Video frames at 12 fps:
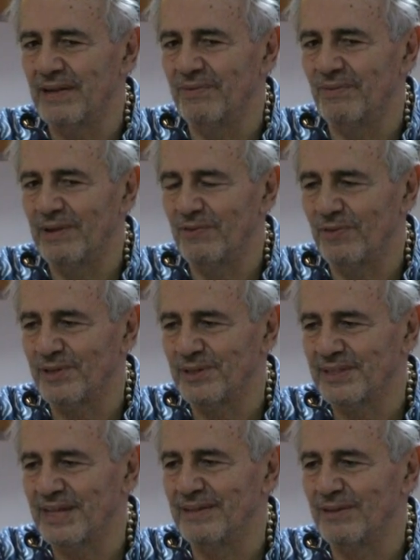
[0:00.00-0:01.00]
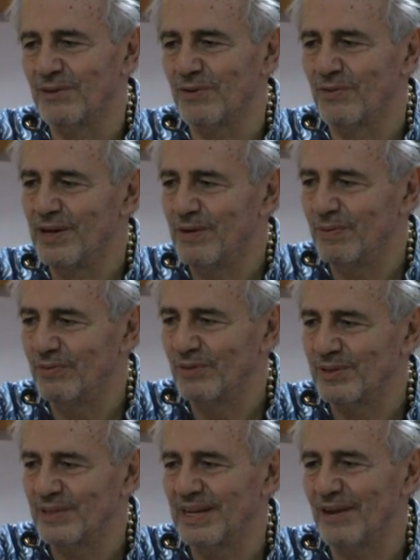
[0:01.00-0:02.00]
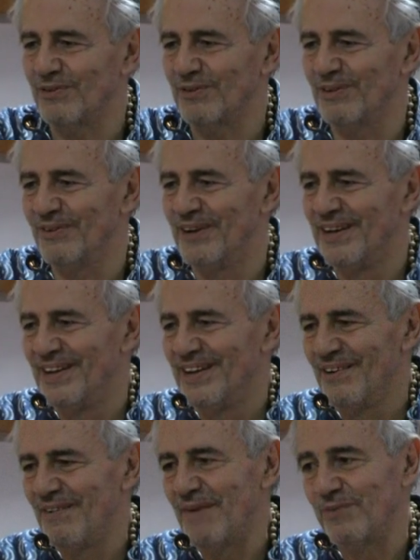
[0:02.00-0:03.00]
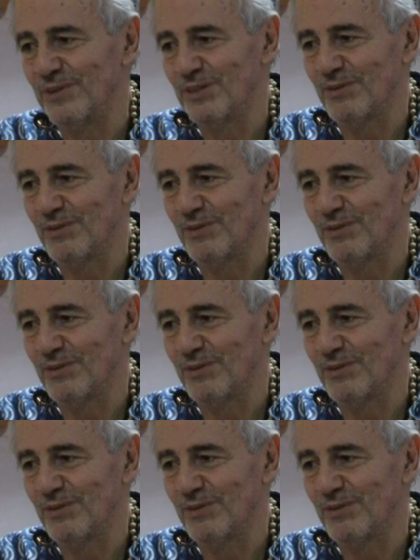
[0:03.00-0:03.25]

went for the standard Greek, which is a national reference.